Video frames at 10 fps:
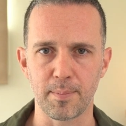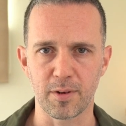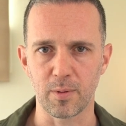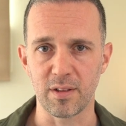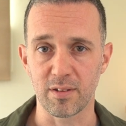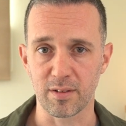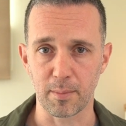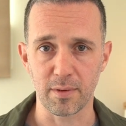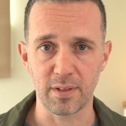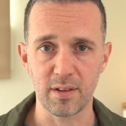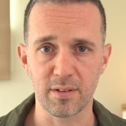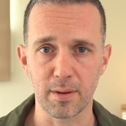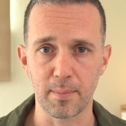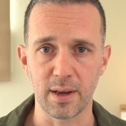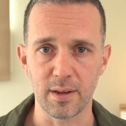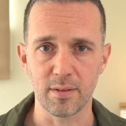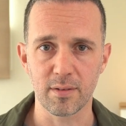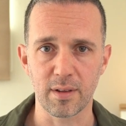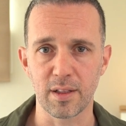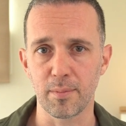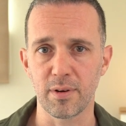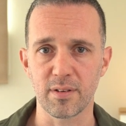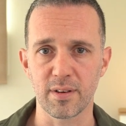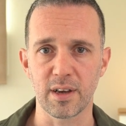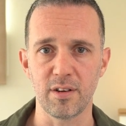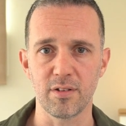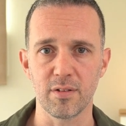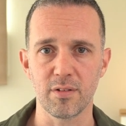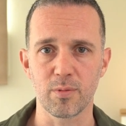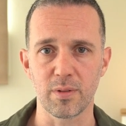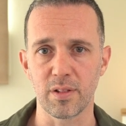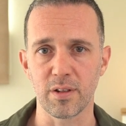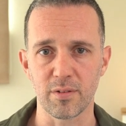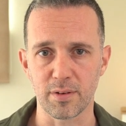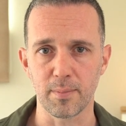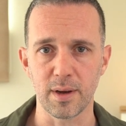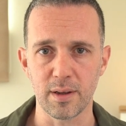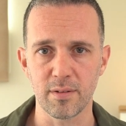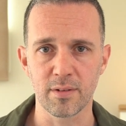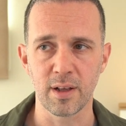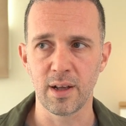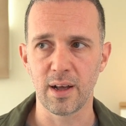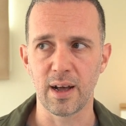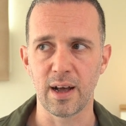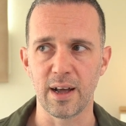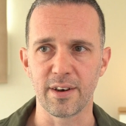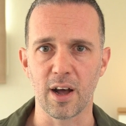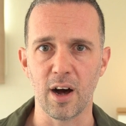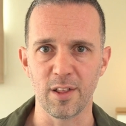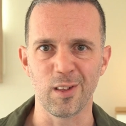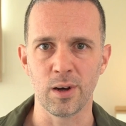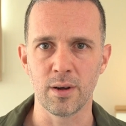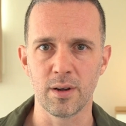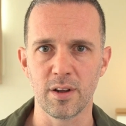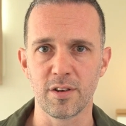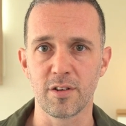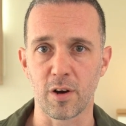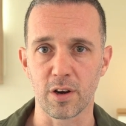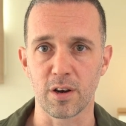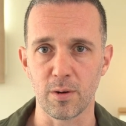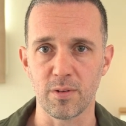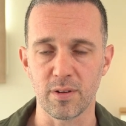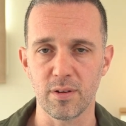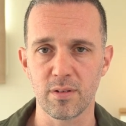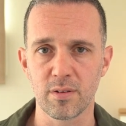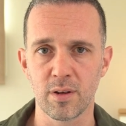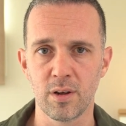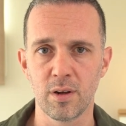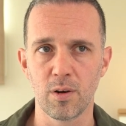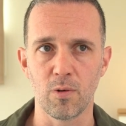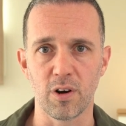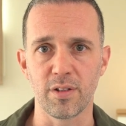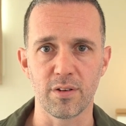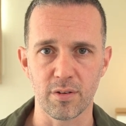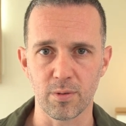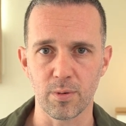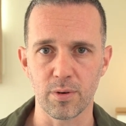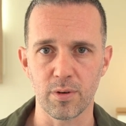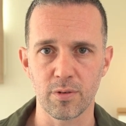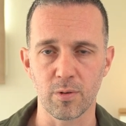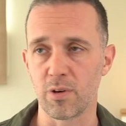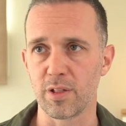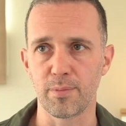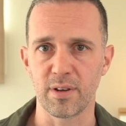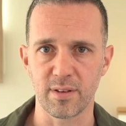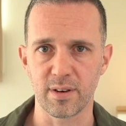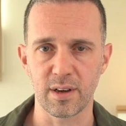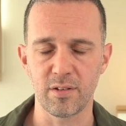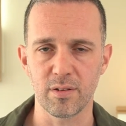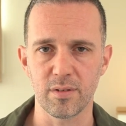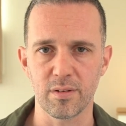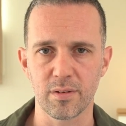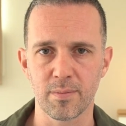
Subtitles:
between some of these domains and the presentations within those domains and other diagnoses or other disorders or other presentations.